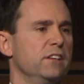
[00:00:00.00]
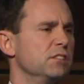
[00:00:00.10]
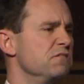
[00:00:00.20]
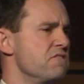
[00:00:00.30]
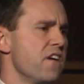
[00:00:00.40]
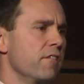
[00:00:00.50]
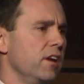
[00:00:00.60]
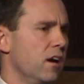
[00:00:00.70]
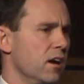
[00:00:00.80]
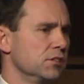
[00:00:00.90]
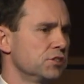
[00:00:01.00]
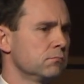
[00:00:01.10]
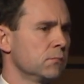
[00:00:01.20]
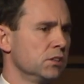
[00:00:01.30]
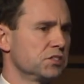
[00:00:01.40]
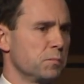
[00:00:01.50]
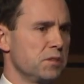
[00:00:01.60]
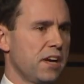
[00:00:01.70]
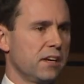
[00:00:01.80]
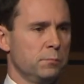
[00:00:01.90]
has a very large customer
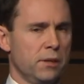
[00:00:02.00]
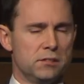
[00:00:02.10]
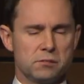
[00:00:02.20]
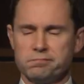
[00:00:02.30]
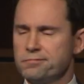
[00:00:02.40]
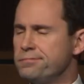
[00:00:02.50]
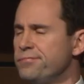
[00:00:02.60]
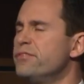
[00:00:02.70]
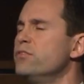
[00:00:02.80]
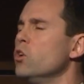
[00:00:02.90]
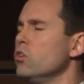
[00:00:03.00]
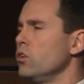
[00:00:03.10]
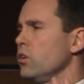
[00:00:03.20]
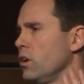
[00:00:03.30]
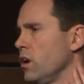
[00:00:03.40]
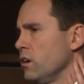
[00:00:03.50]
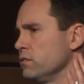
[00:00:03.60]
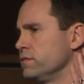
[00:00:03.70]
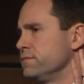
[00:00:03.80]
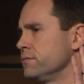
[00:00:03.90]
database full
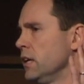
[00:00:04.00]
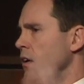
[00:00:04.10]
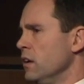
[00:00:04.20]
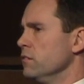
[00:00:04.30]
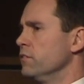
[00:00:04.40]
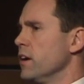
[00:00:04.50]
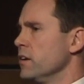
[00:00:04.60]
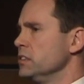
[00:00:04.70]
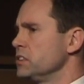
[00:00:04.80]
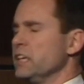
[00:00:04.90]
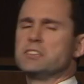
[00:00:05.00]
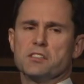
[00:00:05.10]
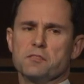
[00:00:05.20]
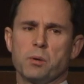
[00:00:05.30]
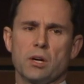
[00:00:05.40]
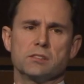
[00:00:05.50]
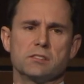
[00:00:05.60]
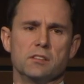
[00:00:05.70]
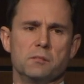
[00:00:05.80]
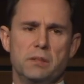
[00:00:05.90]
of very sensitive
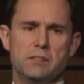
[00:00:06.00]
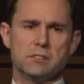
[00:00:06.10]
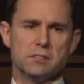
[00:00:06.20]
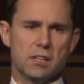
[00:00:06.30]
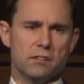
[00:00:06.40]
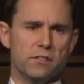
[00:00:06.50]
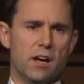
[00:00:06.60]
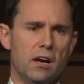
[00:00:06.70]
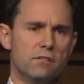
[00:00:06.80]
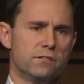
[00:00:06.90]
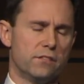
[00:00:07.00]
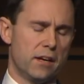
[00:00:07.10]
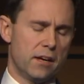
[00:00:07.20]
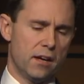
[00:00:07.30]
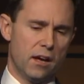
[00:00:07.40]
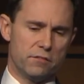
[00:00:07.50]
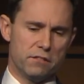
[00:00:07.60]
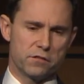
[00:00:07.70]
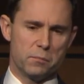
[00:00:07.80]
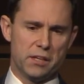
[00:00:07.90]
personal pieces of, of, uh, of
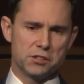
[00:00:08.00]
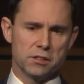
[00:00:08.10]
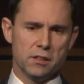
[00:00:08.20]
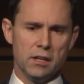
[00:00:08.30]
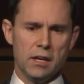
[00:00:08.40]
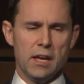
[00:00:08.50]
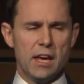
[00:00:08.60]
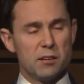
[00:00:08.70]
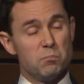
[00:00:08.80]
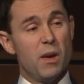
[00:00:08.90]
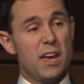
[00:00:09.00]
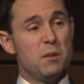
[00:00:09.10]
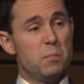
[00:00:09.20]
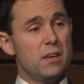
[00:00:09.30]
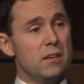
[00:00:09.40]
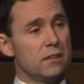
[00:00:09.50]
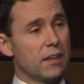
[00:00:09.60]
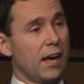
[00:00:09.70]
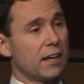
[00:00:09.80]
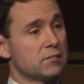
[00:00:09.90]
information. It may be
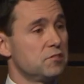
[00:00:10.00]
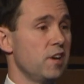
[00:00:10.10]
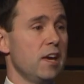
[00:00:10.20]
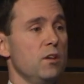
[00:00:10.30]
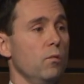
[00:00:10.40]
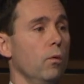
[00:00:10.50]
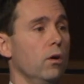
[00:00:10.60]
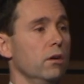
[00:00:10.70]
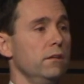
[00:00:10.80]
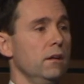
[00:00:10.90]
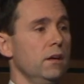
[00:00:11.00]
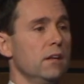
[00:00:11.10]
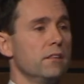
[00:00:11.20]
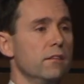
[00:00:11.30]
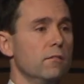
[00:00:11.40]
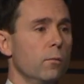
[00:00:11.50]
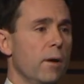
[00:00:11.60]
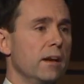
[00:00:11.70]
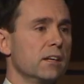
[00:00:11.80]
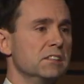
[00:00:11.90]
that day one, that
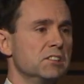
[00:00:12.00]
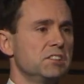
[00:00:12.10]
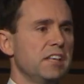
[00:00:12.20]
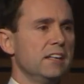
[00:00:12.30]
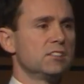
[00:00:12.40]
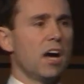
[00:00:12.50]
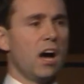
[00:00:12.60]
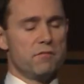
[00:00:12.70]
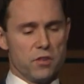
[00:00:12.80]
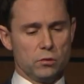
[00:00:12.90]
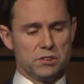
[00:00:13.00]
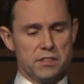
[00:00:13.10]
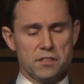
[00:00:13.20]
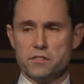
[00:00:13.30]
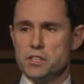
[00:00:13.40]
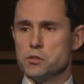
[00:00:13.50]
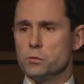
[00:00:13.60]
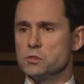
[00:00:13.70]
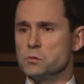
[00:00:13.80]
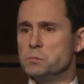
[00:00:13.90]
when consent of those
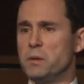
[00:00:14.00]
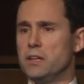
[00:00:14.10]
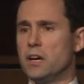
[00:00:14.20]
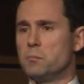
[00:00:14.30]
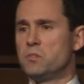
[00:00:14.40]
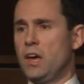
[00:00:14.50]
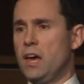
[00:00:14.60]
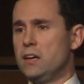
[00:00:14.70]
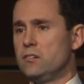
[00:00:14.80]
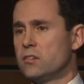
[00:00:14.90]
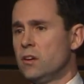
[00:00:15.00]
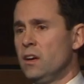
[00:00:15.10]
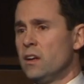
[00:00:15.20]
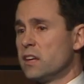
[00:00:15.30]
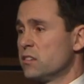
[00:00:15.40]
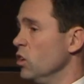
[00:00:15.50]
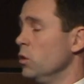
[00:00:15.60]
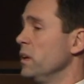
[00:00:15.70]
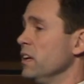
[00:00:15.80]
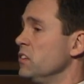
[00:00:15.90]
individuals was being obtained, that
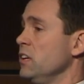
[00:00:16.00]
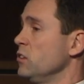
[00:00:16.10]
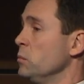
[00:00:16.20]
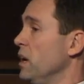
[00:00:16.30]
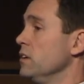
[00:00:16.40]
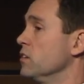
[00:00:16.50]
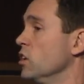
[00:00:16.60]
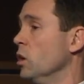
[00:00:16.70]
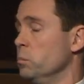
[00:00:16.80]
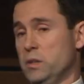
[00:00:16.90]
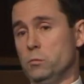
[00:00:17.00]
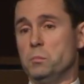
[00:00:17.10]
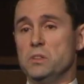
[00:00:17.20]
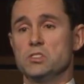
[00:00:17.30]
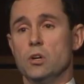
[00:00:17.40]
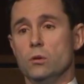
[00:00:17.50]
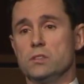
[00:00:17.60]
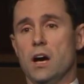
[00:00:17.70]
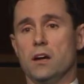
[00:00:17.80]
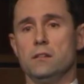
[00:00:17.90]
nobody anticipated the company would be sold
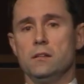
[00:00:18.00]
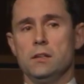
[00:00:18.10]
on.